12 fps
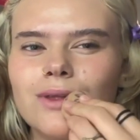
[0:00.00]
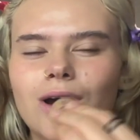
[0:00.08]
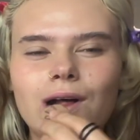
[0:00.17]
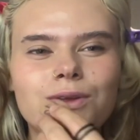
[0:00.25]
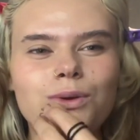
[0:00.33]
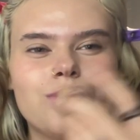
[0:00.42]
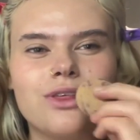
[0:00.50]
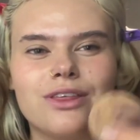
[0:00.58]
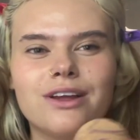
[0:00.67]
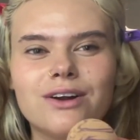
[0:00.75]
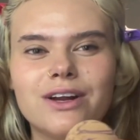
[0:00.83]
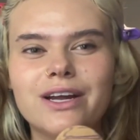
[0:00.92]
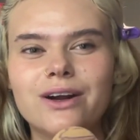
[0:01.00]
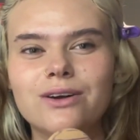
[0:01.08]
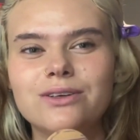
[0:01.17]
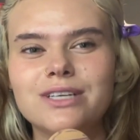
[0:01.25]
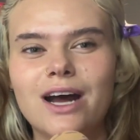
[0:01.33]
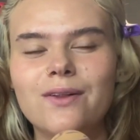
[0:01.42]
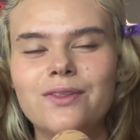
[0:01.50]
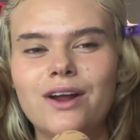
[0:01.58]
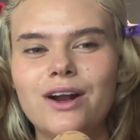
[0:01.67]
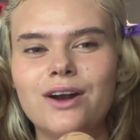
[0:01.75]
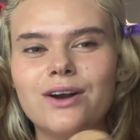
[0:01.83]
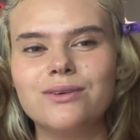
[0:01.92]
all you theory girls out
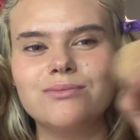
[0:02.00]
there,